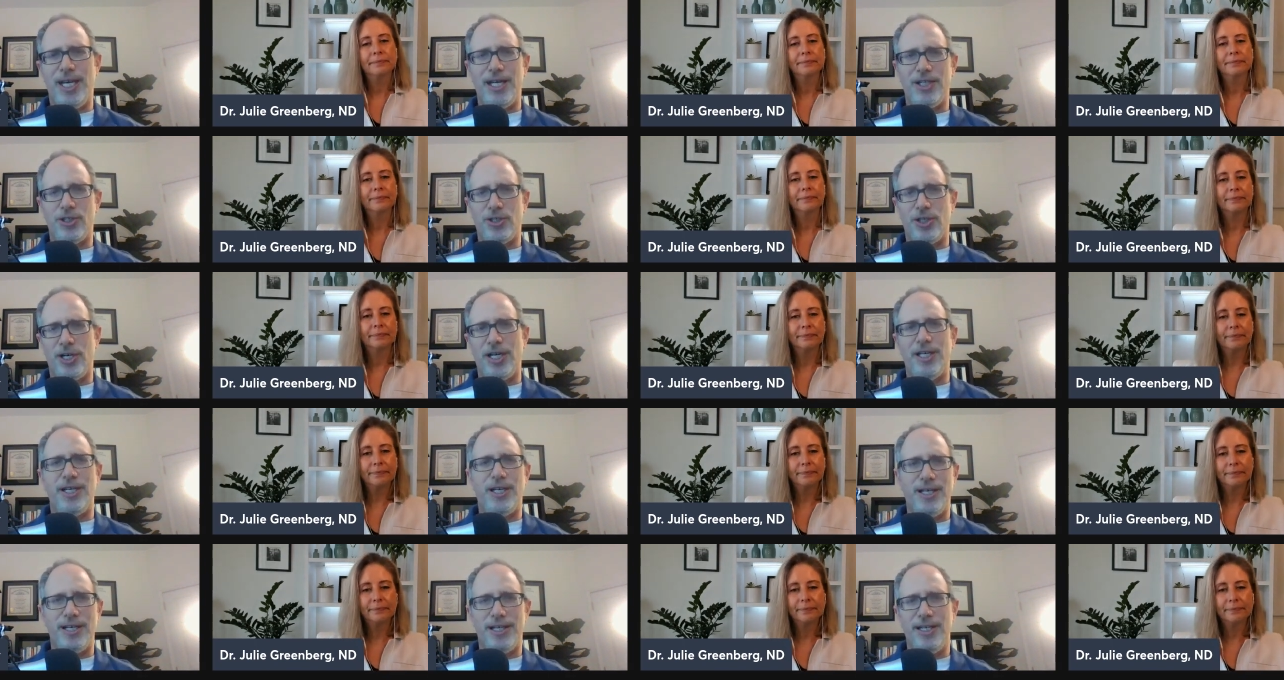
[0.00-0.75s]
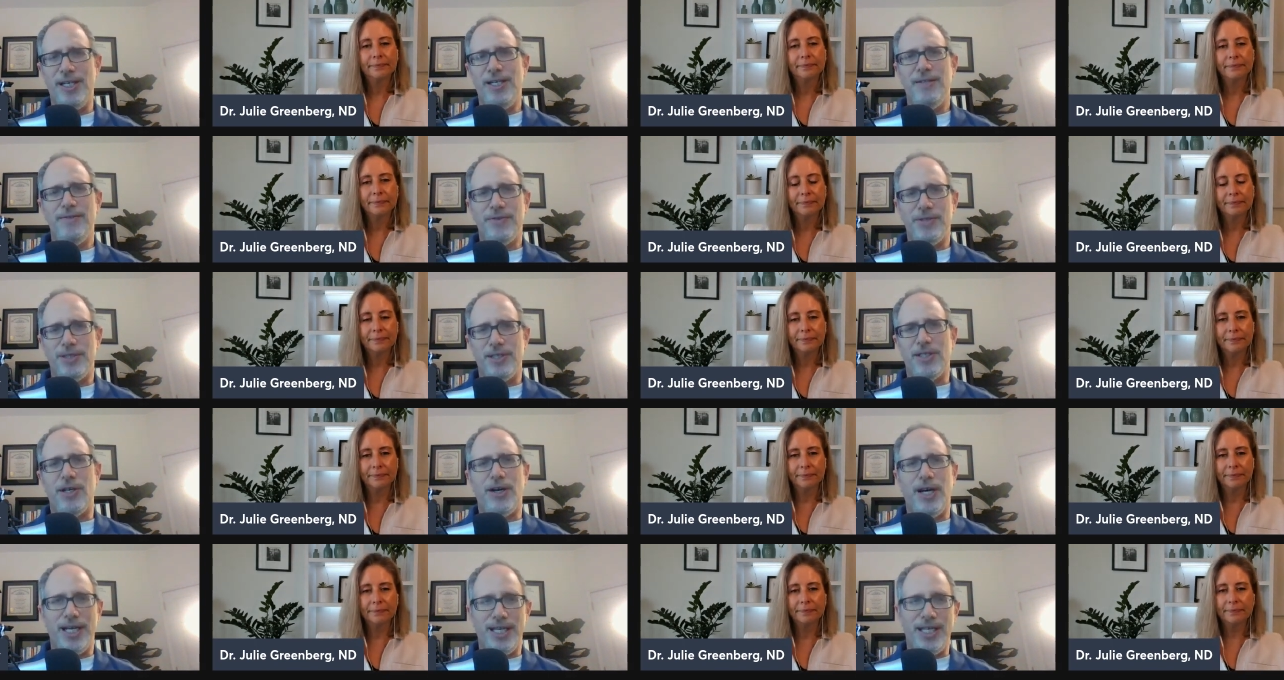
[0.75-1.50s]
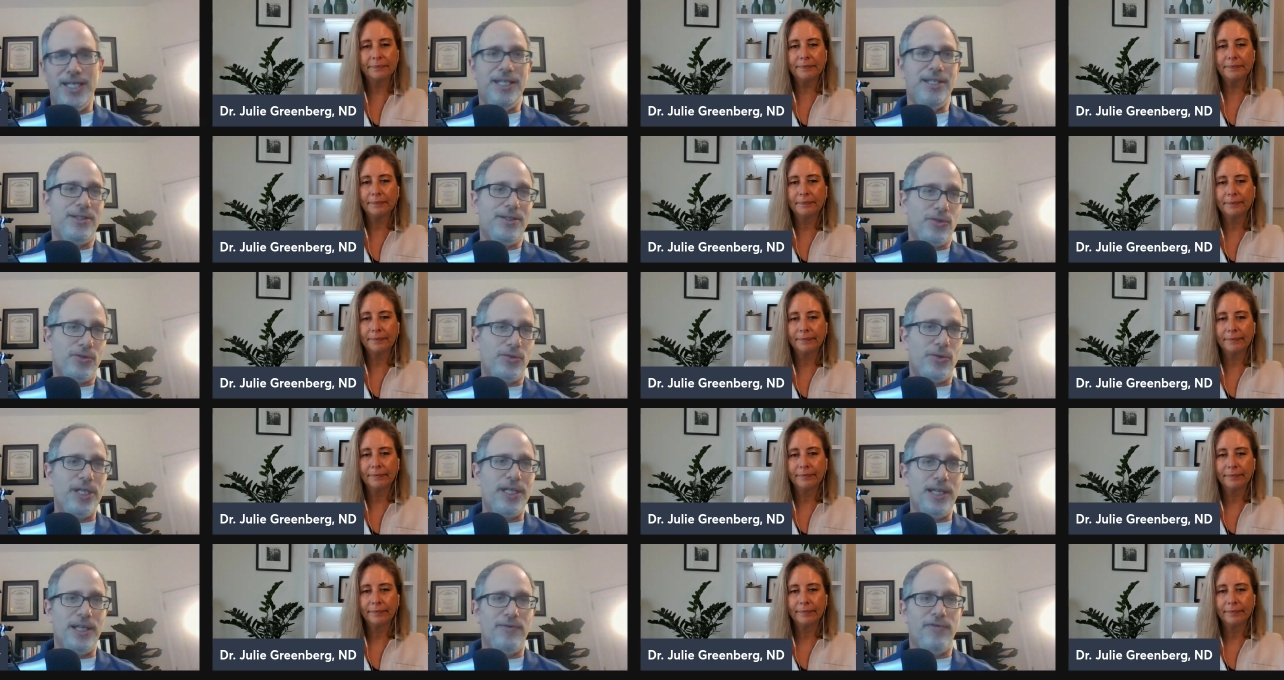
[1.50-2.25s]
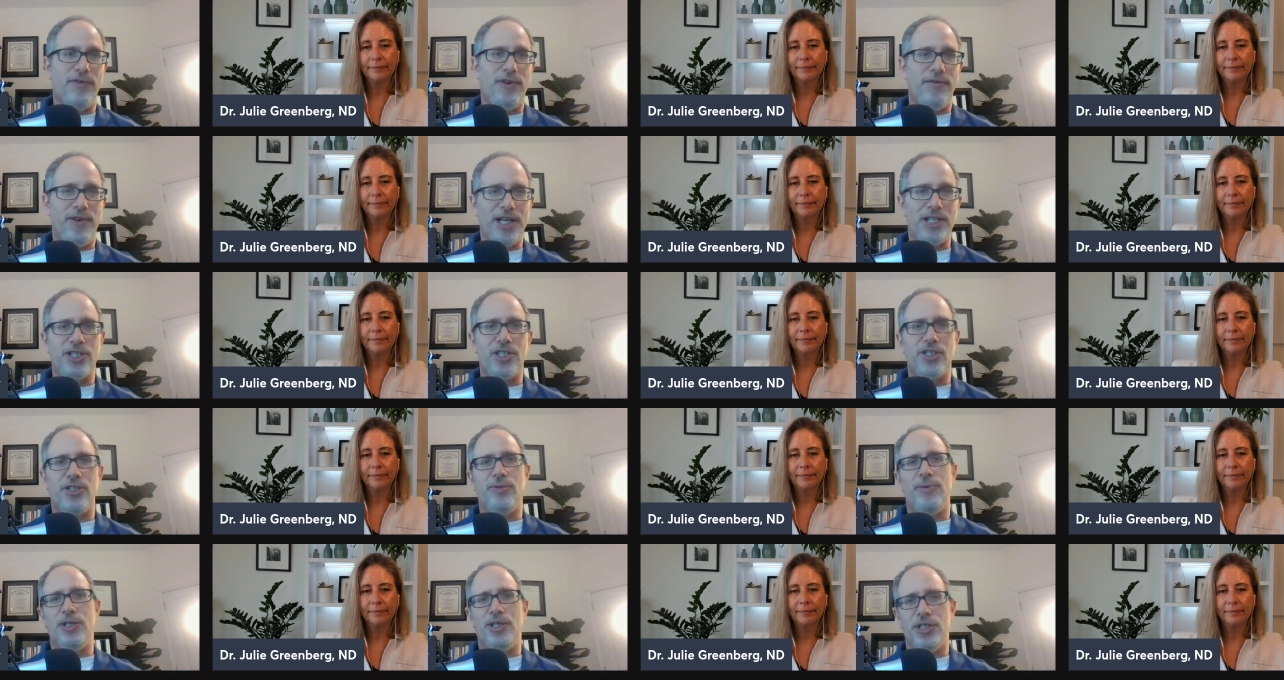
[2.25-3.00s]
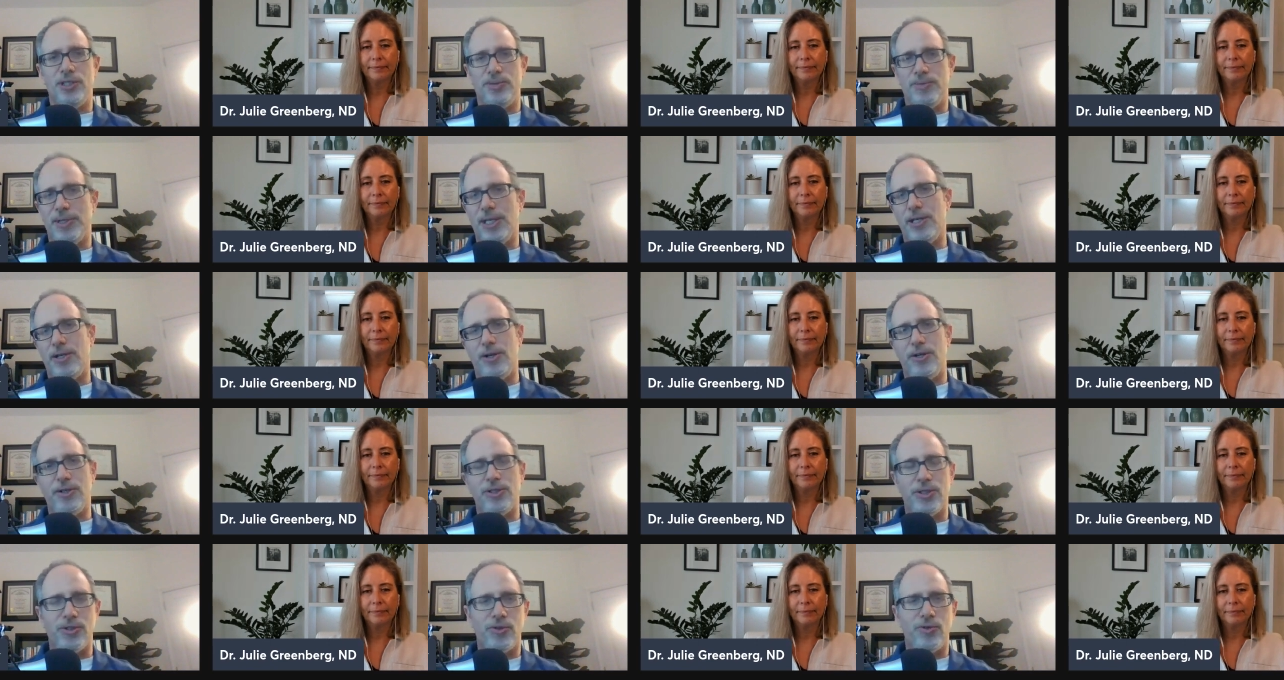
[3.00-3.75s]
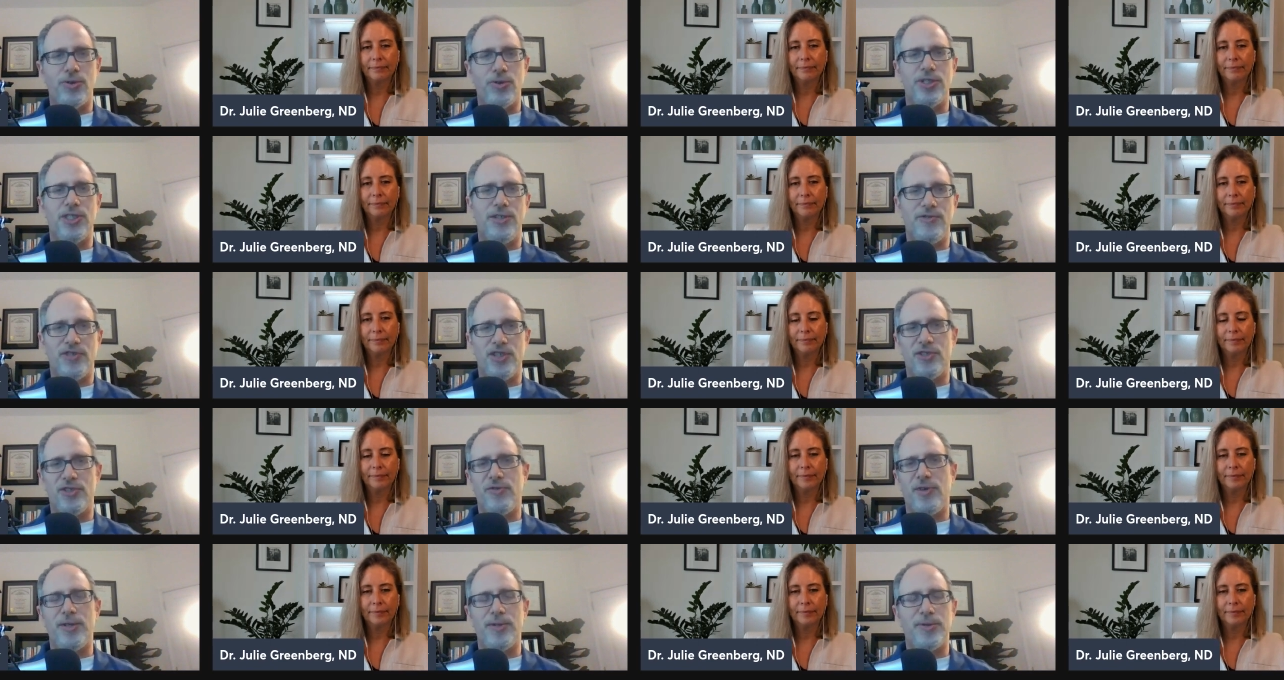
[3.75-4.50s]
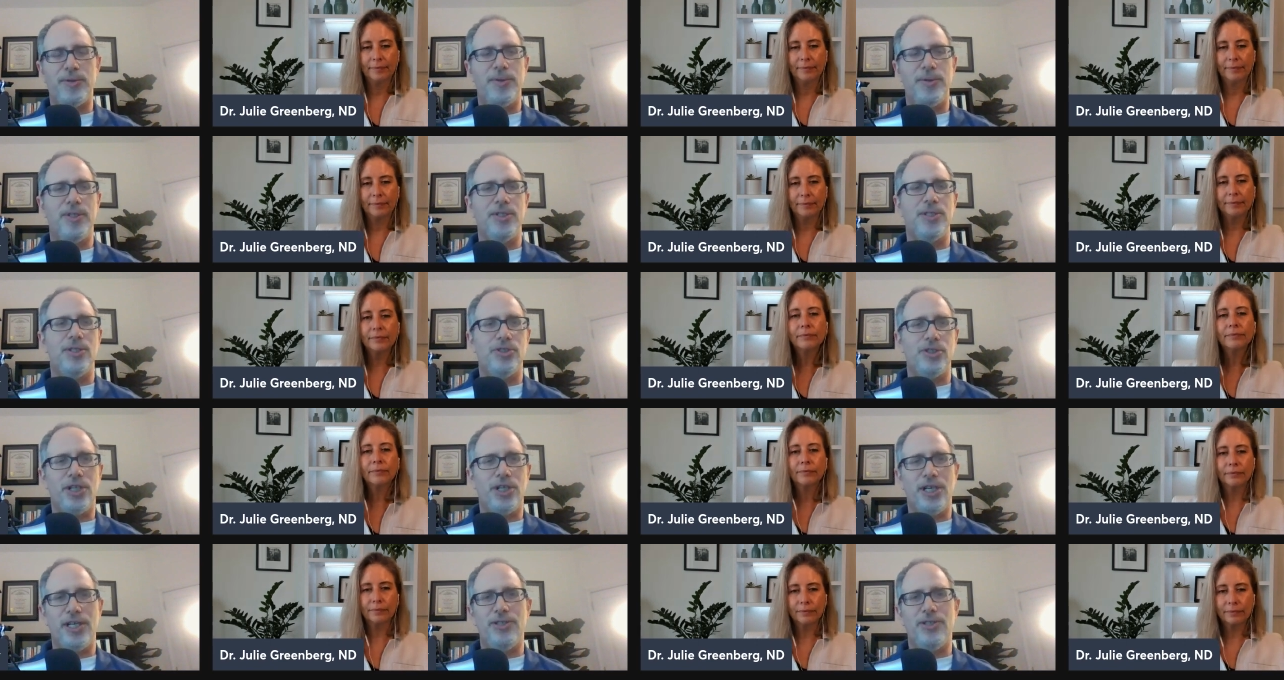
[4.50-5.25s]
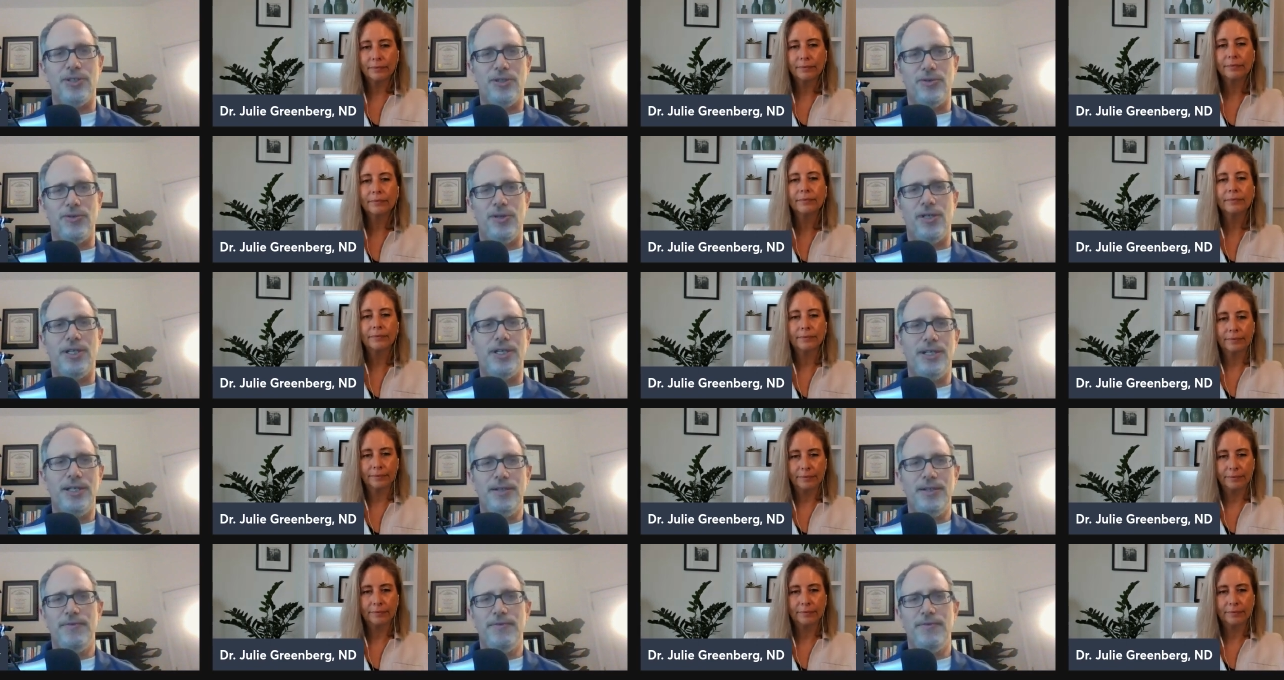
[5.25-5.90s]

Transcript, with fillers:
Speaker 1: I try to, you know, I eat green leafy vegetables, but then also cruciferous vegetables, and try to, uh,